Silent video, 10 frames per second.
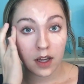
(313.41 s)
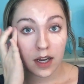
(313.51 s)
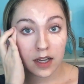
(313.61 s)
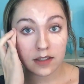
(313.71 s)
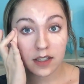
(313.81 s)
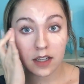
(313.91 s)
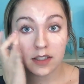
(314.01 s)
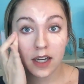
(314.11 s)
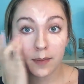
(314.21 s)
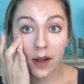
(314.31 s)
it's gonna
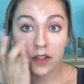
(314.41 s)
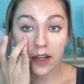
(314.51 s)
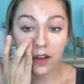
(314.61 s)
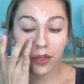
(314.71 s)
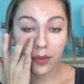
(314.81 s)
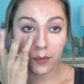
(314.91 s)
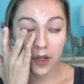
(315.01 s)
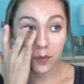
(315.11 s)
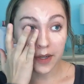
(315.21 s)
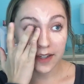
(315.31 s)
take about like
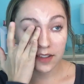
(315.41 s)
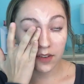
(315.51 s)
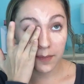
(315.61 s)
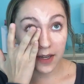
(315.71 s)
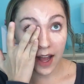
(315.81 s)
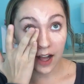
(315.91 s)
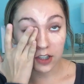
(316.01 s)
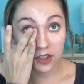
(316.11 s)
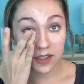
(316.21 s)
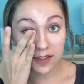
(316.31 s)
3 weeks for me to
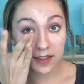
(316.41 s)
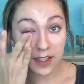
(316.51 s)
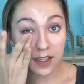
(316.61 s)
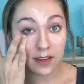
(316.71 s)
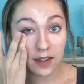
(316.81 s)
actually see